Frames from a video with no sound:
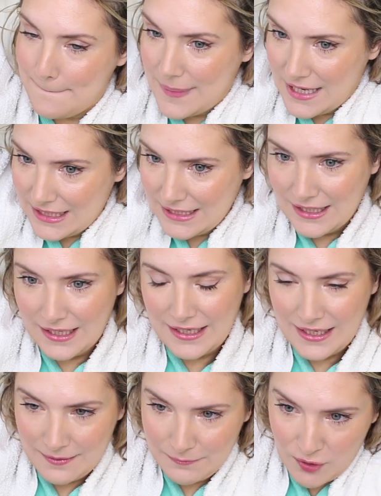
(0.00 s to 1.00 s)
but
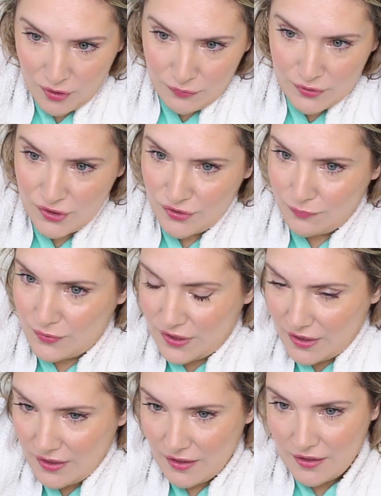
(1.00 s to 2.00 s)
I am going to
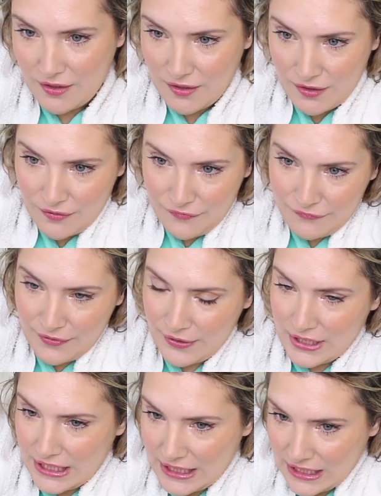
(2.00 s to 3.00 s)
be
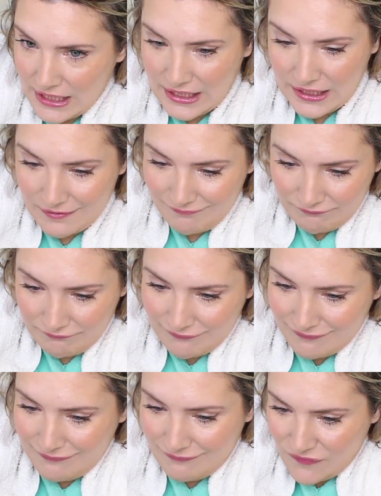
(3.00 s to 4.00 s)
very
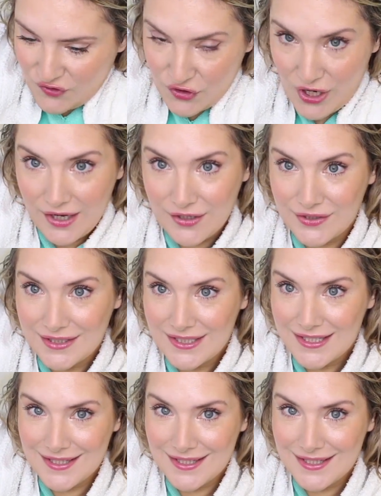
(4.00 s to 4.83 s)
generous.